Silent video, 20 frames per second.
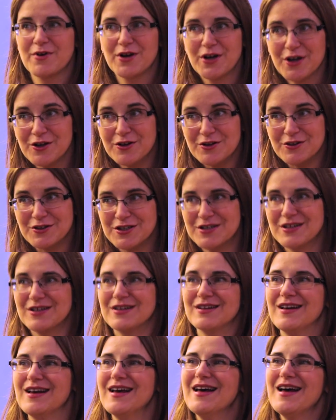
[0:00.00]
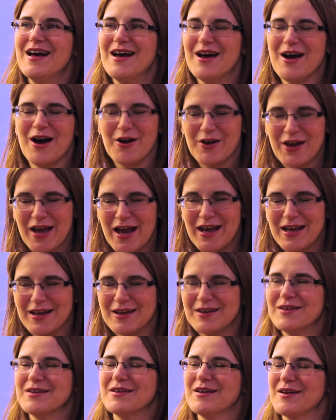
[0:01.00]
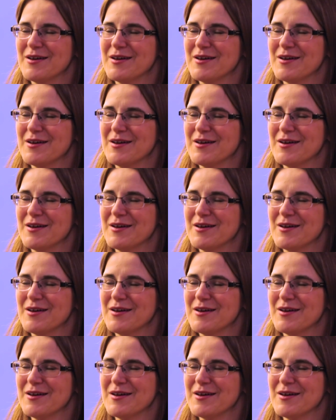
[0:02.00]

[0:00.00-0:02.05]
very good, okay,